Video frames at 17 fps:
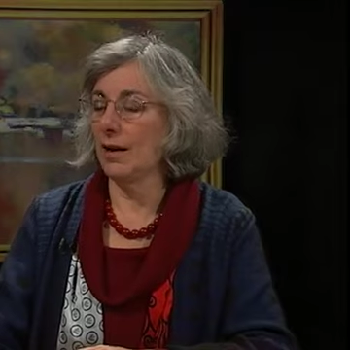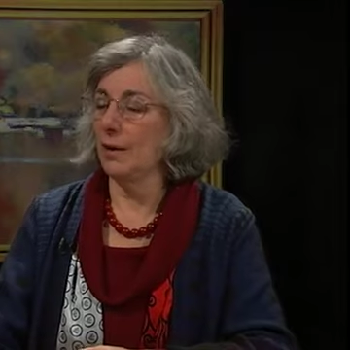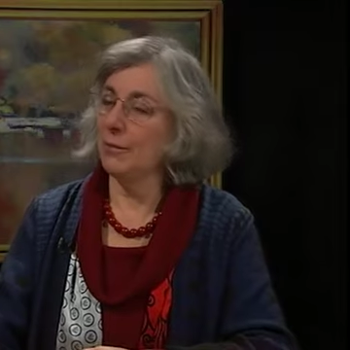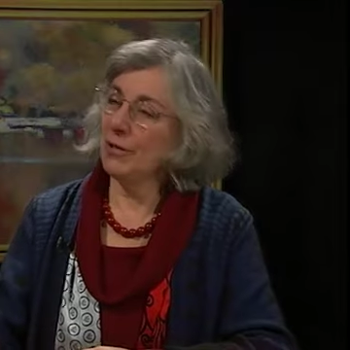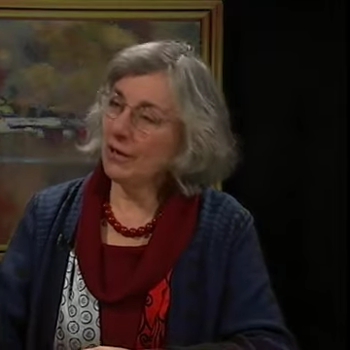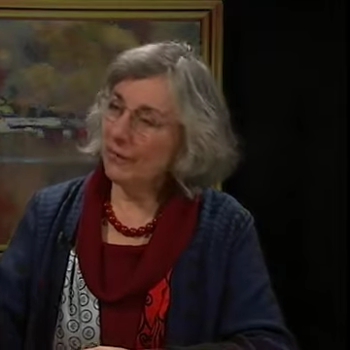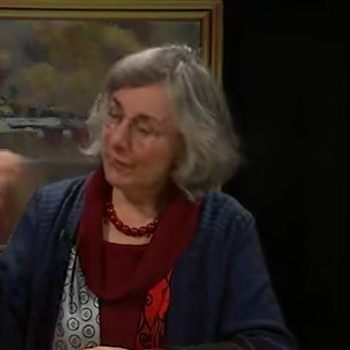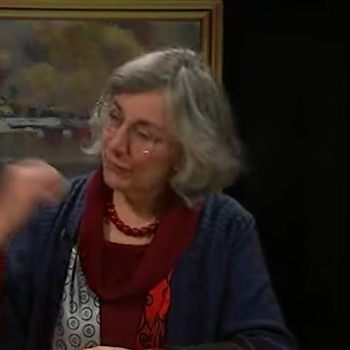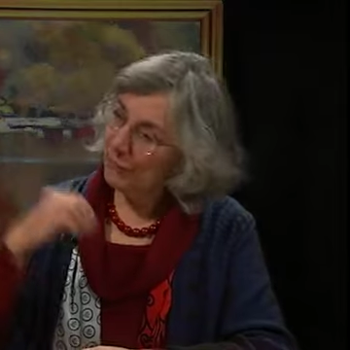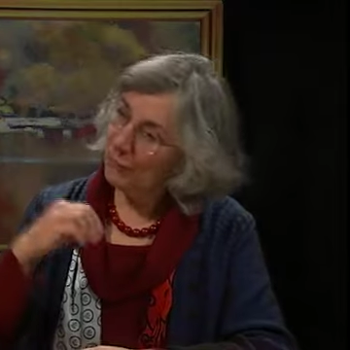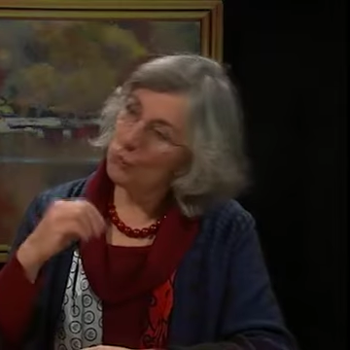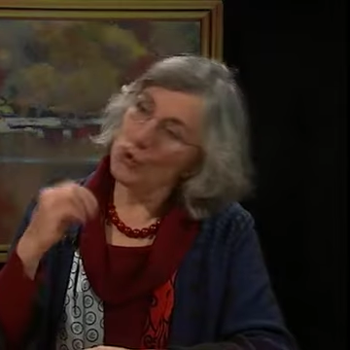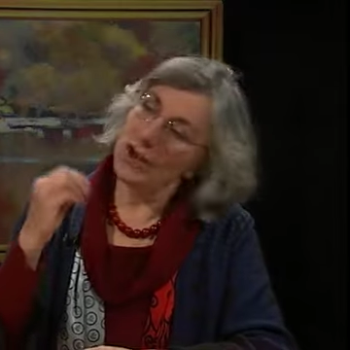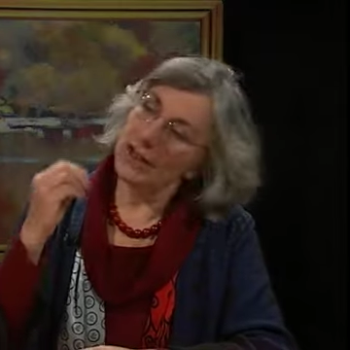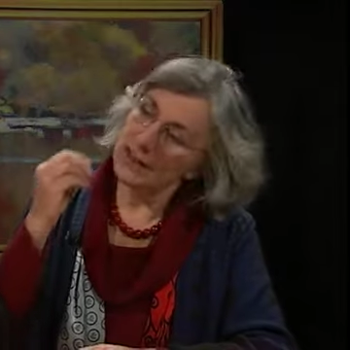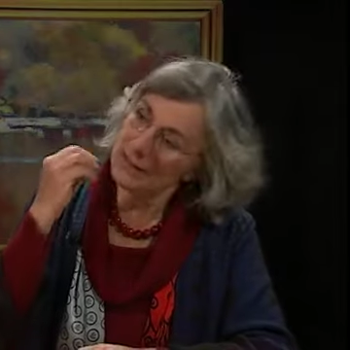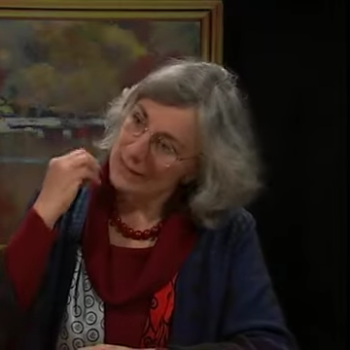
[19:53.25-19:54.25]
But if you've
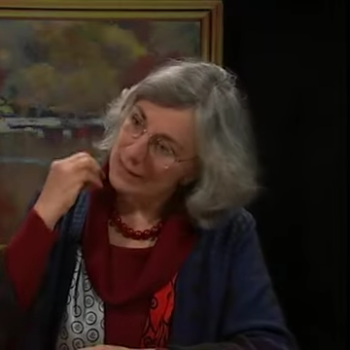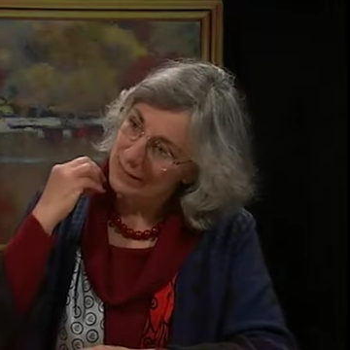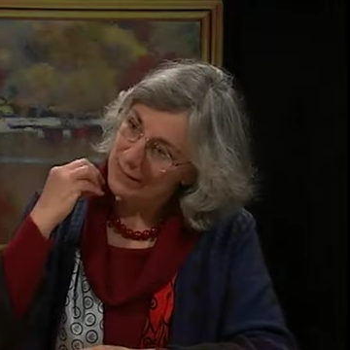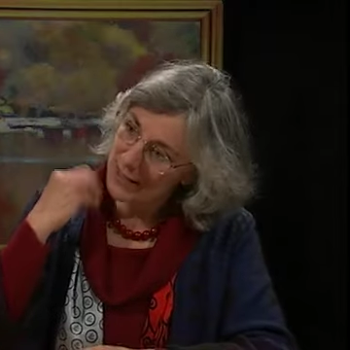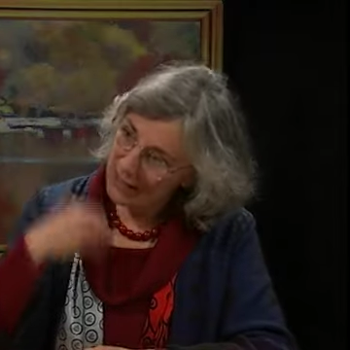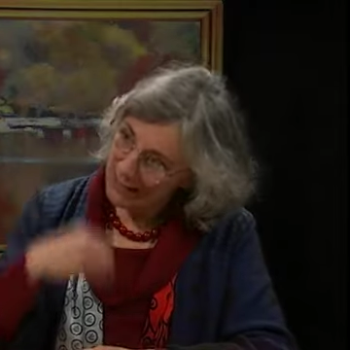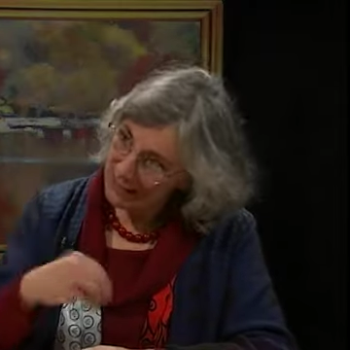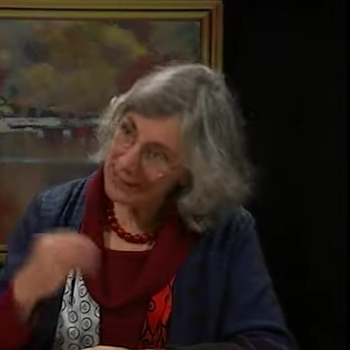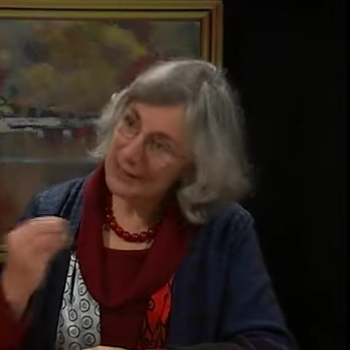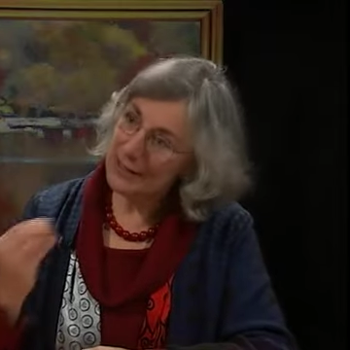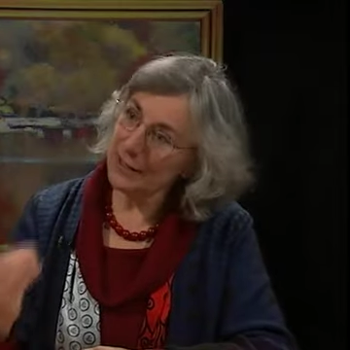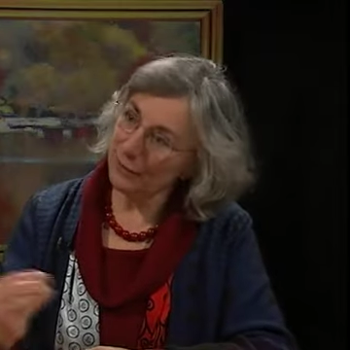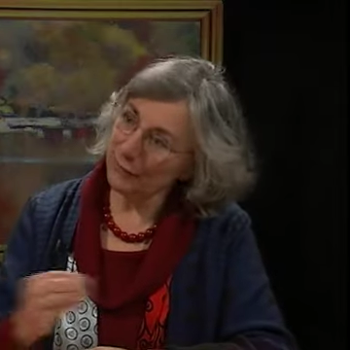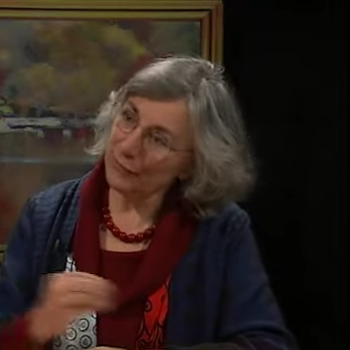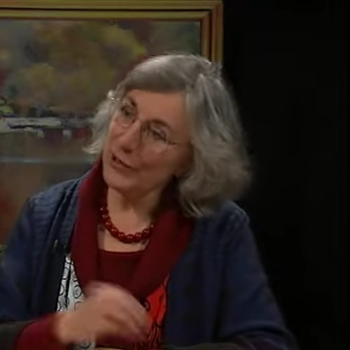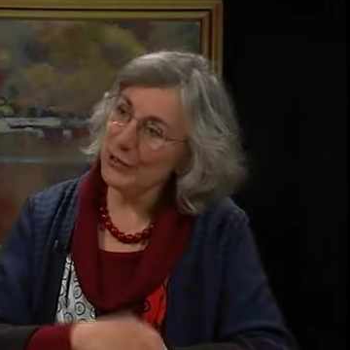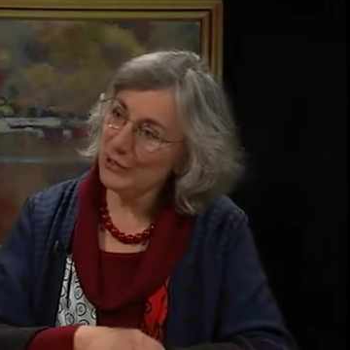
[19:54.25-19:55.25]
once tasted
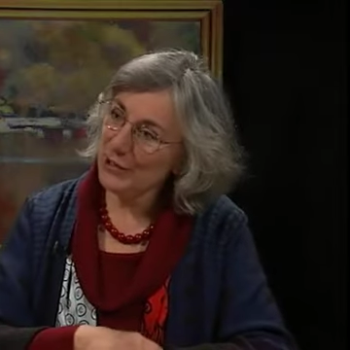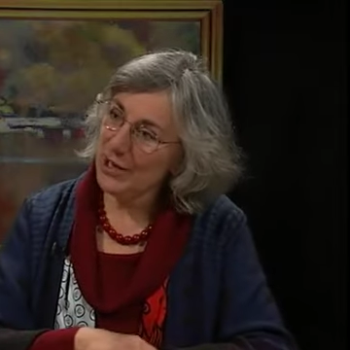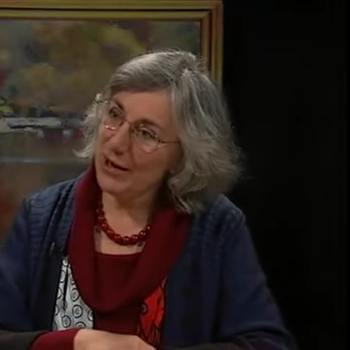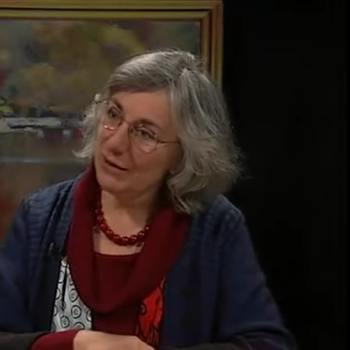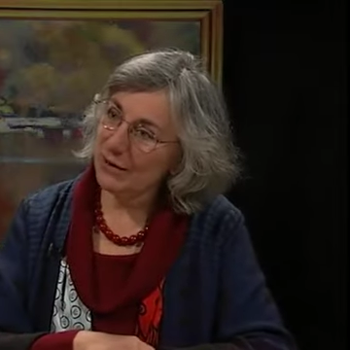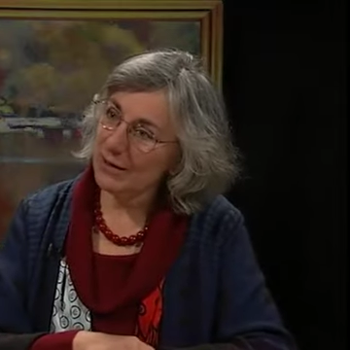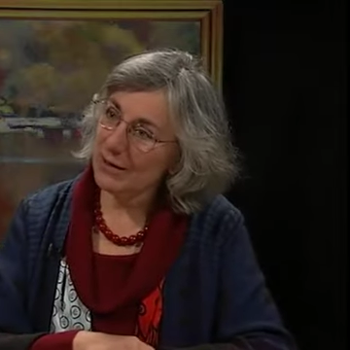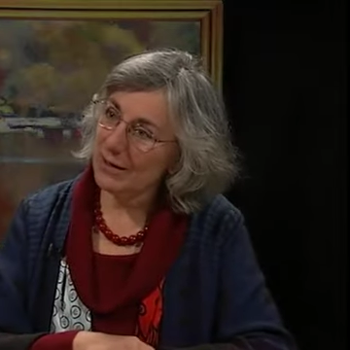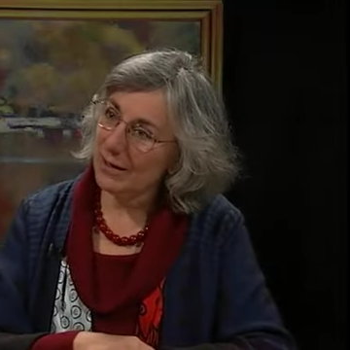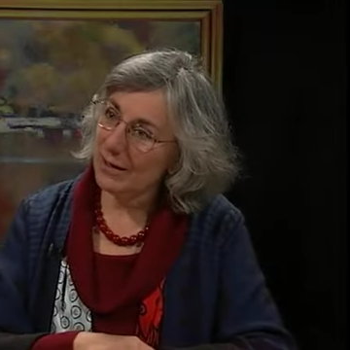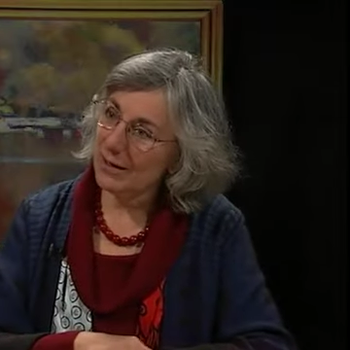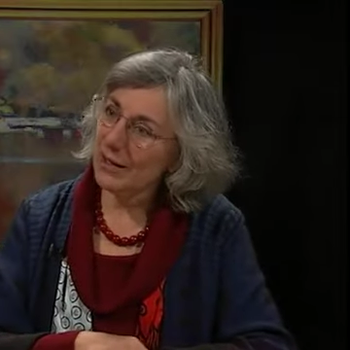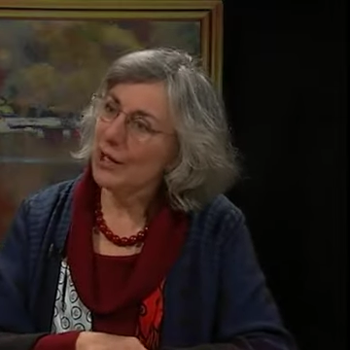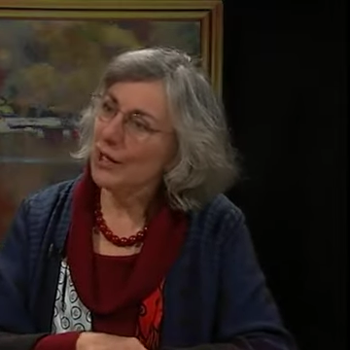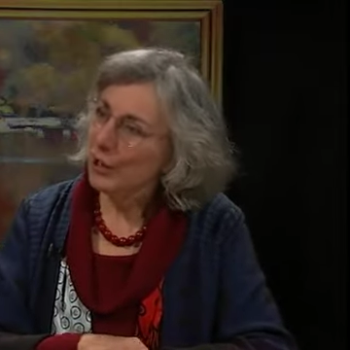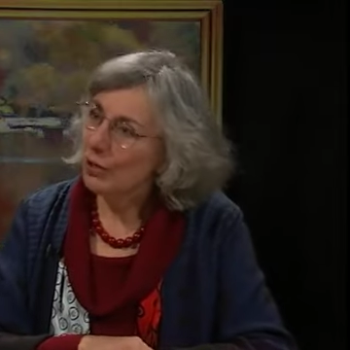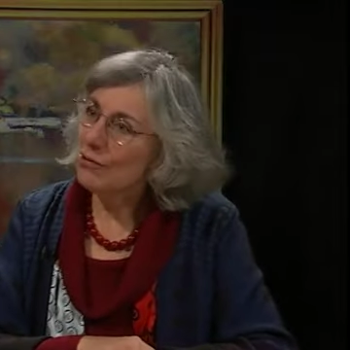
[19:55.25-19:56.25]
fresh tarragon,
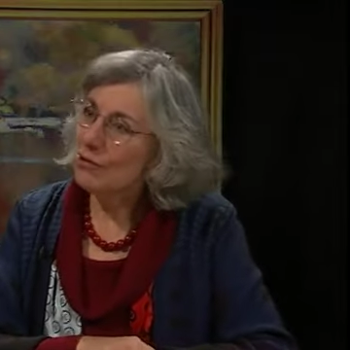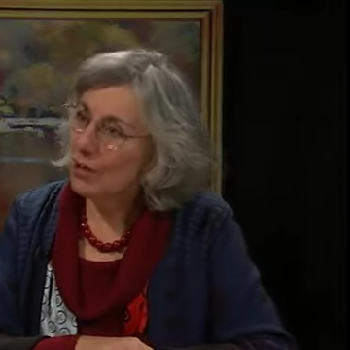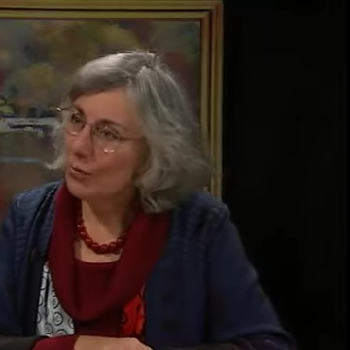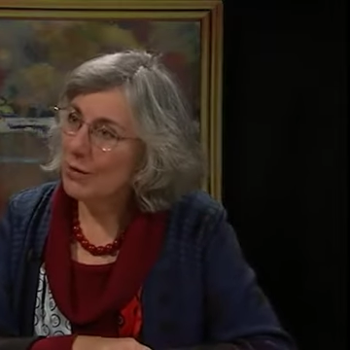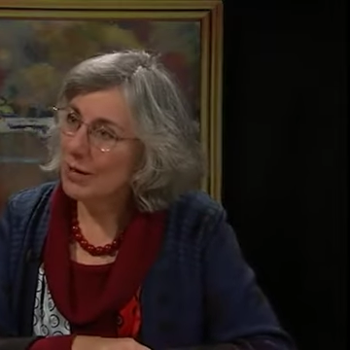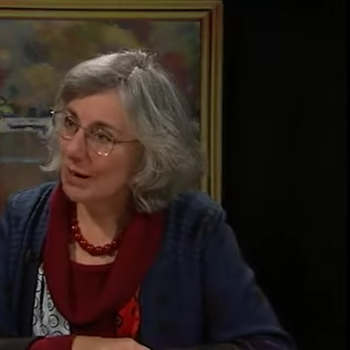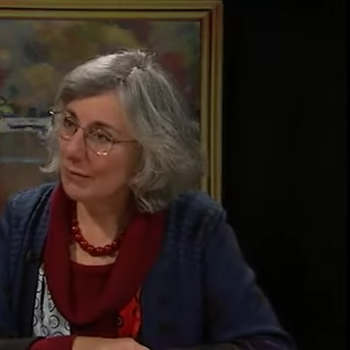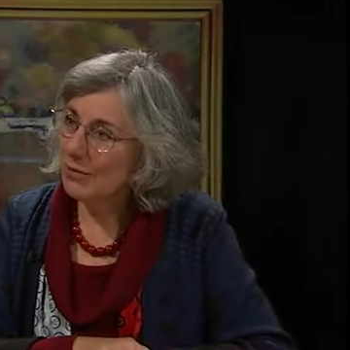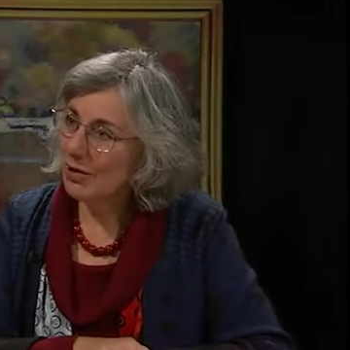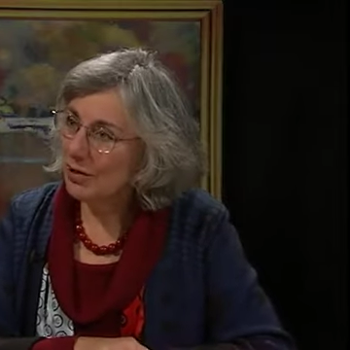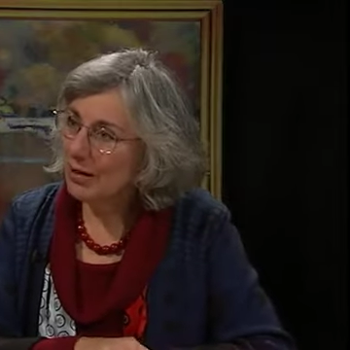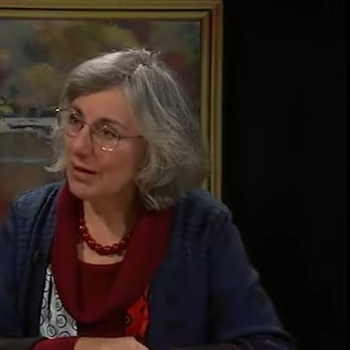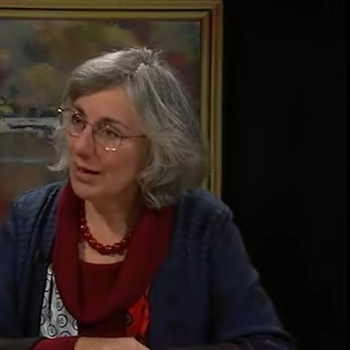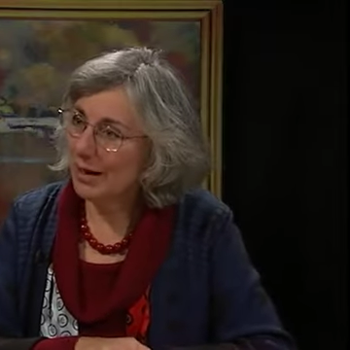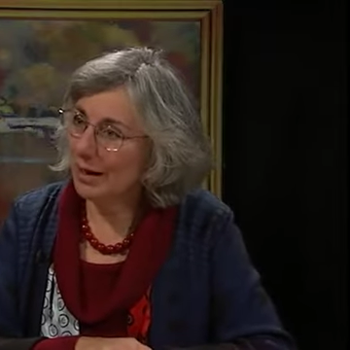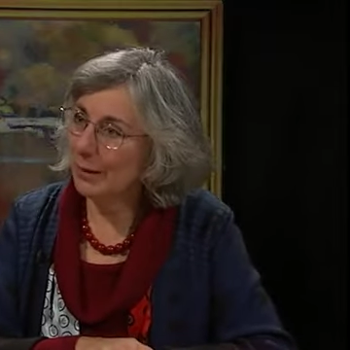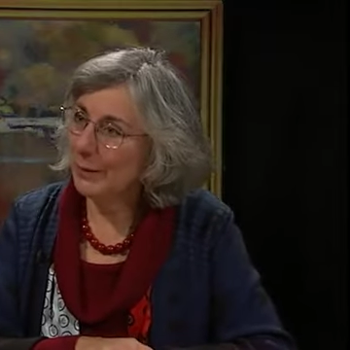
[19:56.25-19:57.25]
you know what I'm
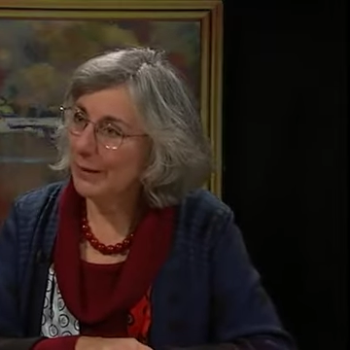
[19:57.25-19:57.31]
talking about.